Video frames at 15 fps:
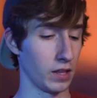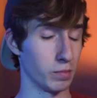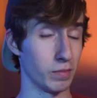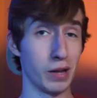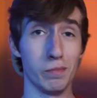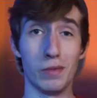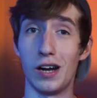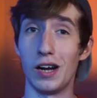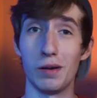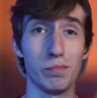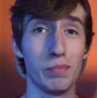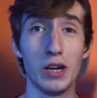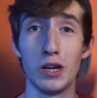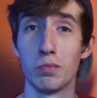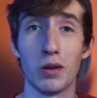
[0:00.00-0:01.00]
My mom
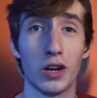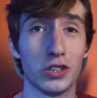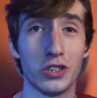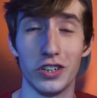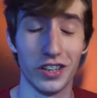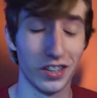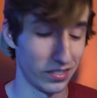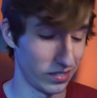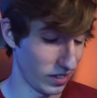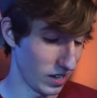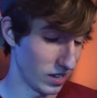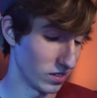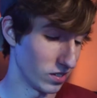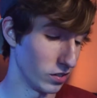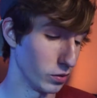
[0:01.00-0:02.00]
peer pressured us
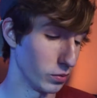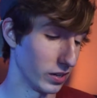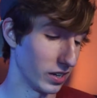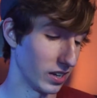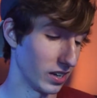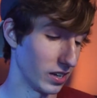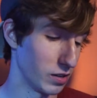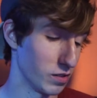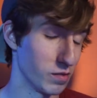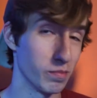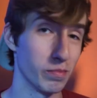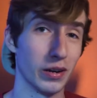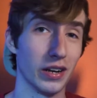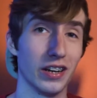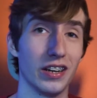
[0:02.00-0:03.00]
into doing it,
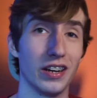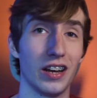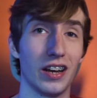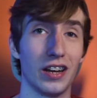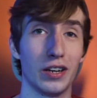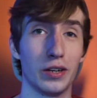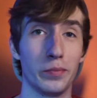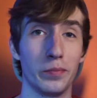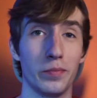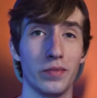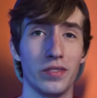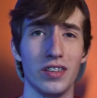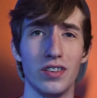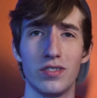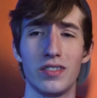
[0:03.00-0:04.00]
but
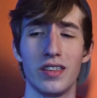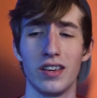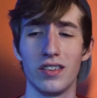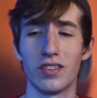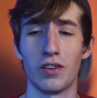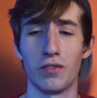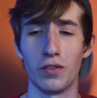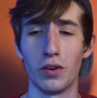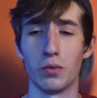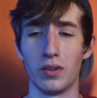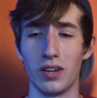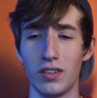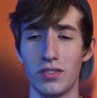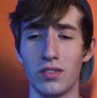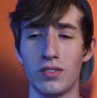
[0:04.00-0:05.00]
these things I felt were
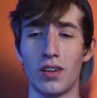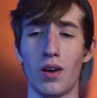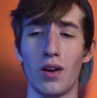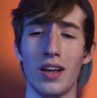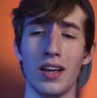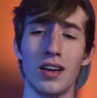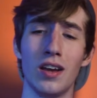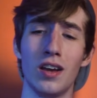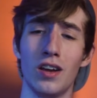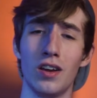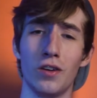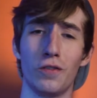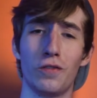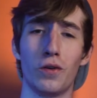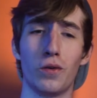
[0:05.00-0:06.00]
necessary
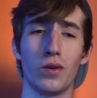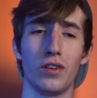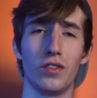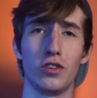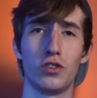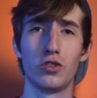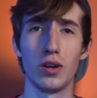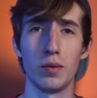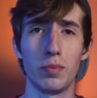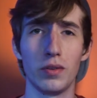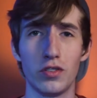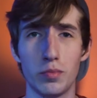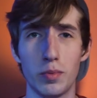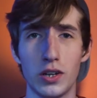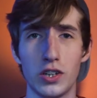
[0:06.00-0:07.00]
for the trip
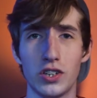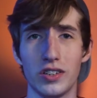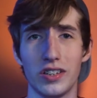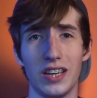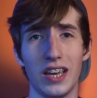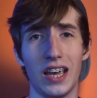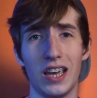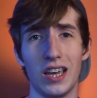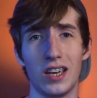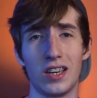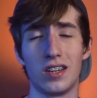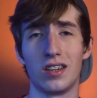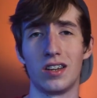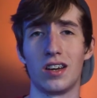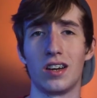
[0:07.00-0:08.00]
especially,
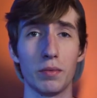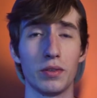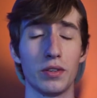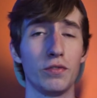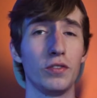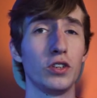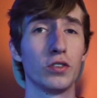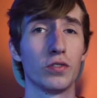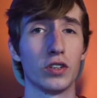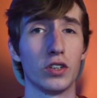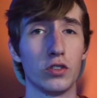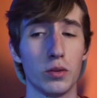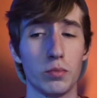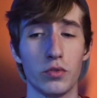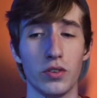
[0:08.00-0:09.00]
and coming up in the future for the
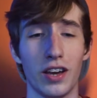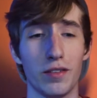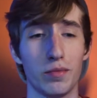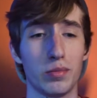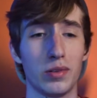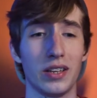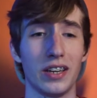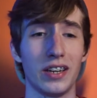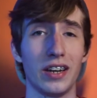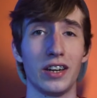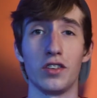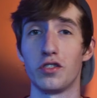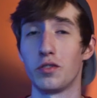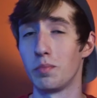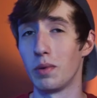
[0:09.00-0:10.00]
trips we have planned, and
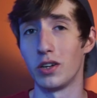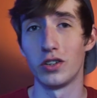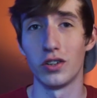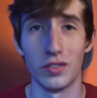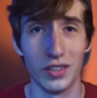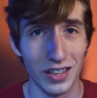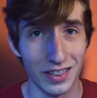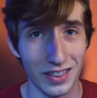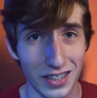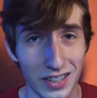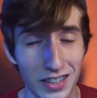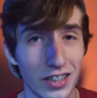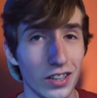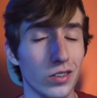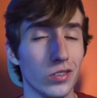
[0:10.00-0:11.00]
especially the
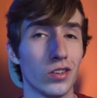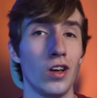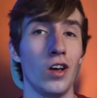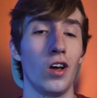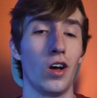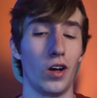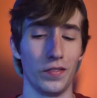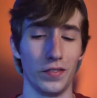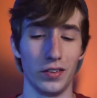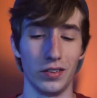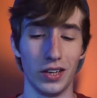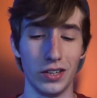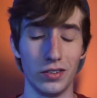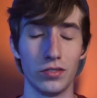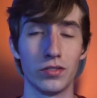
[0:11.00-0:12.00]
gigs on the
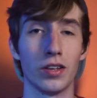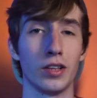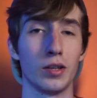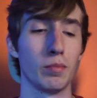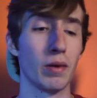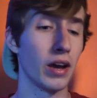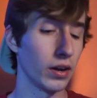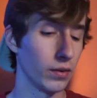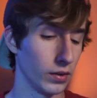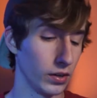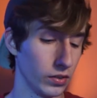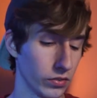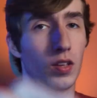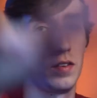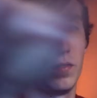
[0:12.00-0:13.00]
lens and the
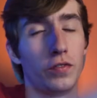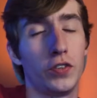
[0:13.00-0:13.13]
batteries.